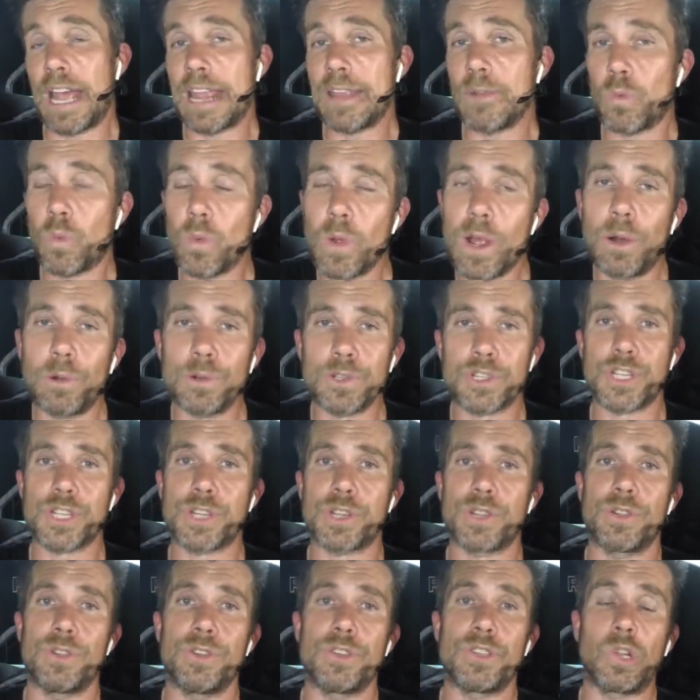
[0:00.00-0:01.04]
a
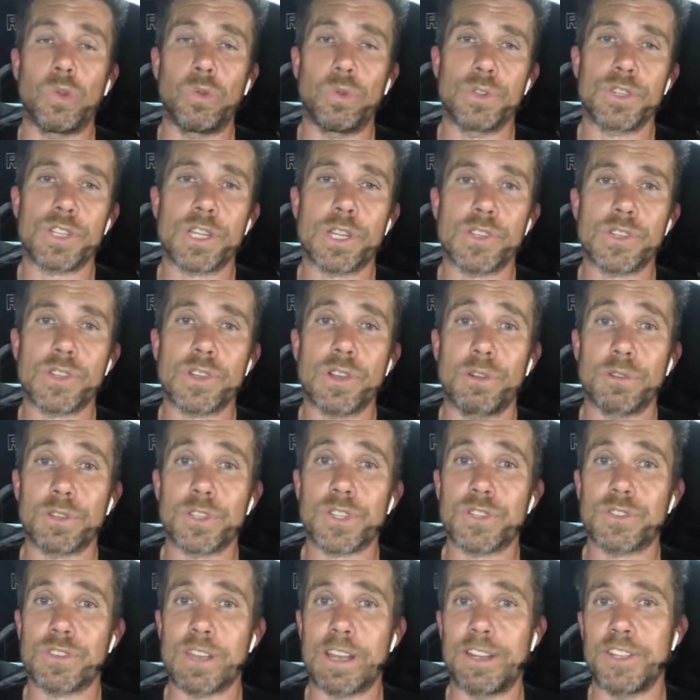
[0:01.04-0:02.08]
well-tuned launch control
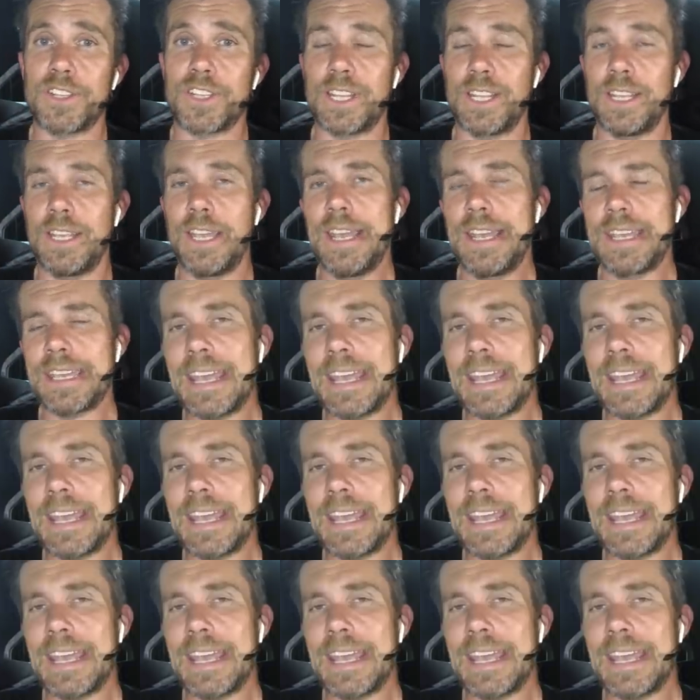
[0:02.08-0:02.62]
strategy